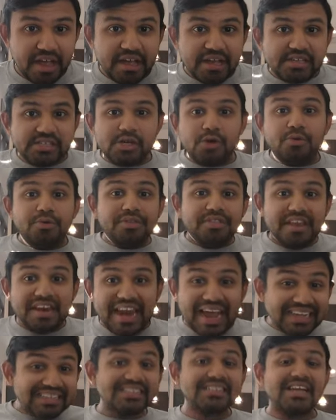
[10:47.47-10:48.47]
So the
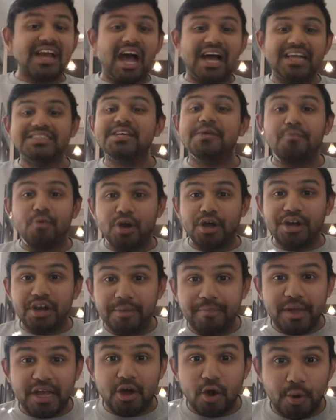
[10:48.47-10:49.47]
next concept we're going to
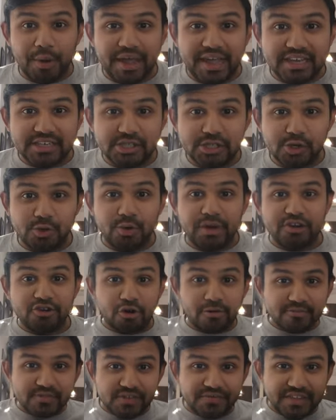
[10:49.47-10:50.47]
be going into in
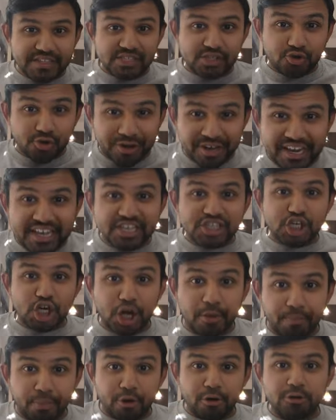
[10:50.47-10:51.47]
terms of this strategic
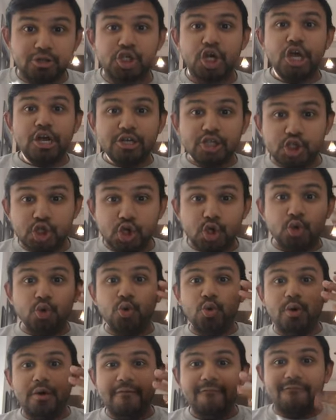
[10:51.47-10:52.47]
approach
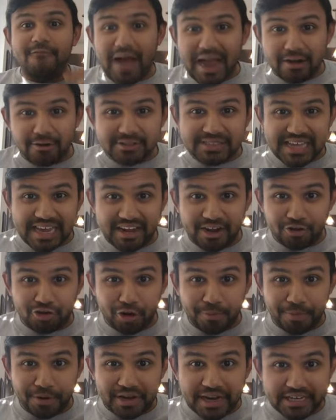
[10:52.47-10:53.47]
to vital sign
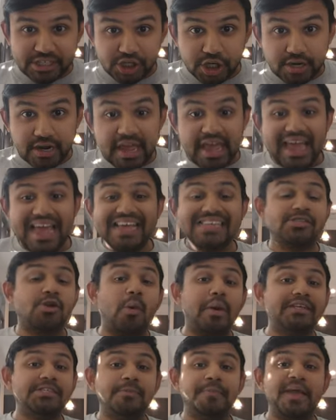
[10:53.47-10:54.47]
interpretation is
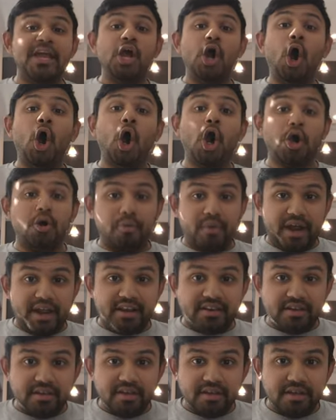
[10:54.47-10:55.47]
going to be heart
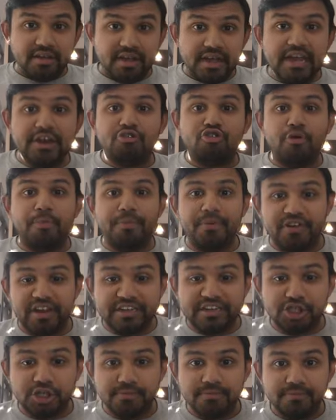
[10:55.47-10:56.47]
rate
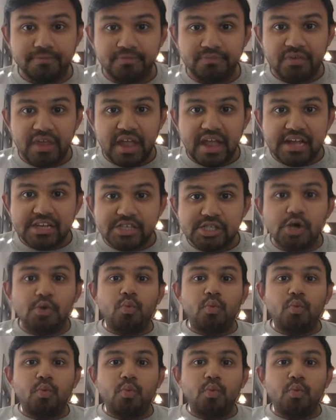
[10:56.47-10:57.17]
interpretation. So